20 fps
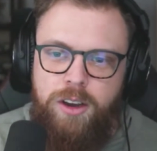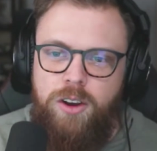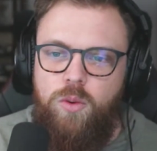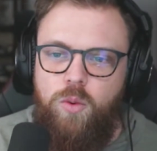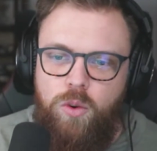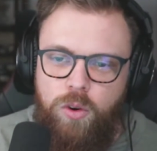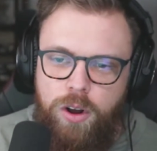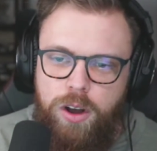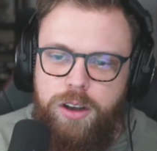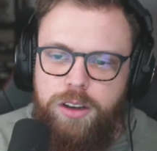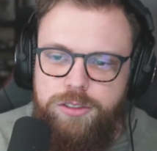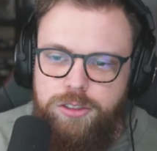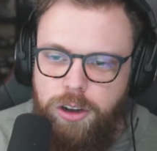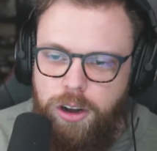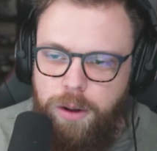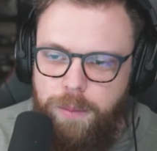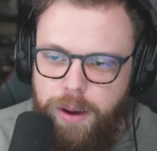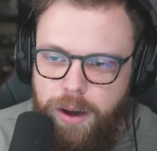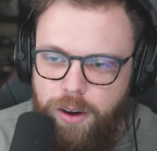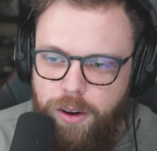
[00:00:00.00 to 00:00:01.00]
we're not going to
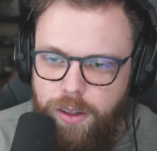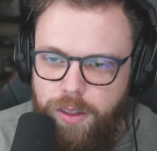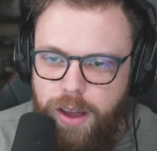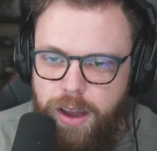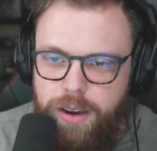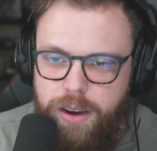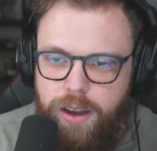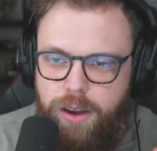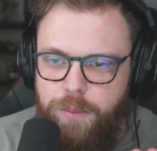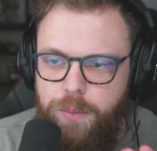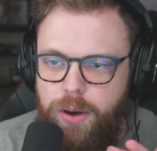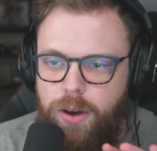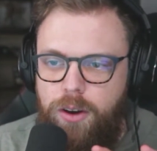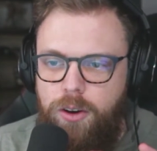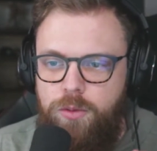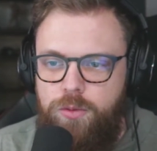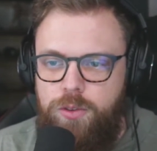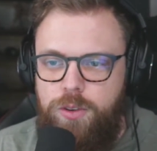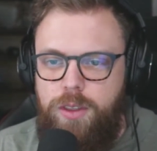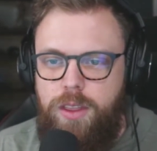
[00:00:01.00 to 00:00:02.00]
talk about all that now. But hopefully